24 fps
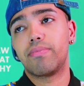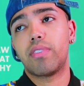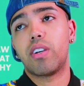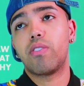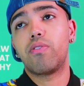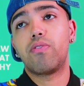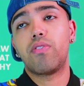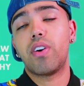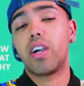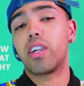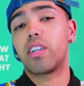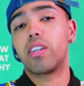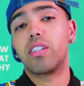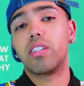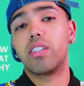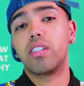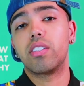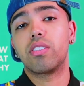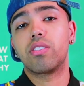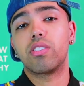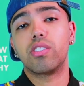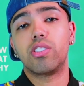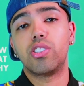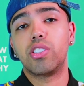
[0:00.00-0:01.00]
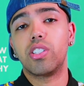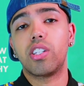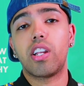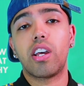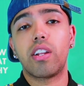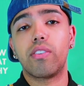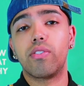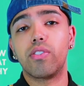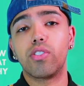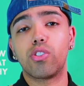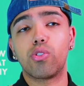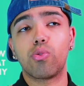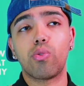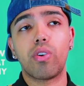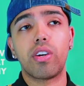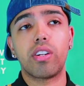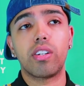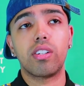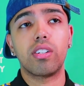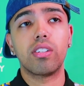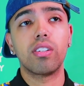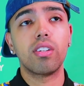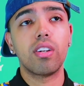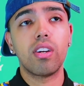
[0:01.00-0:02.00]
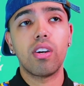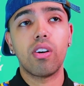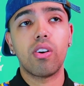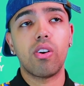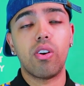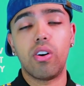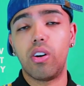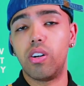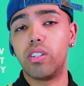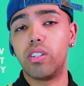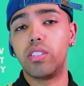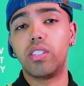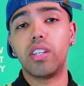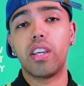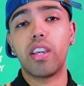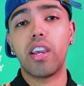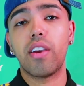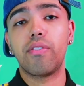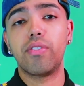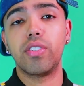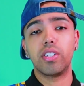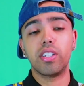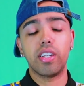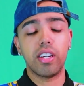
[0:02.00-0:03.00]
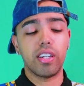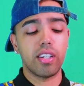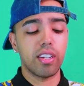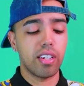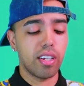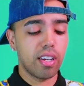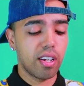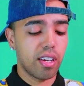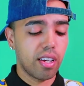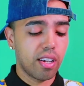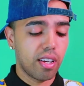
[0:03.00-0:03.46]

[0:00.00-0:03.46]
I'll fucking knit the shit out of a sweater all day, every day.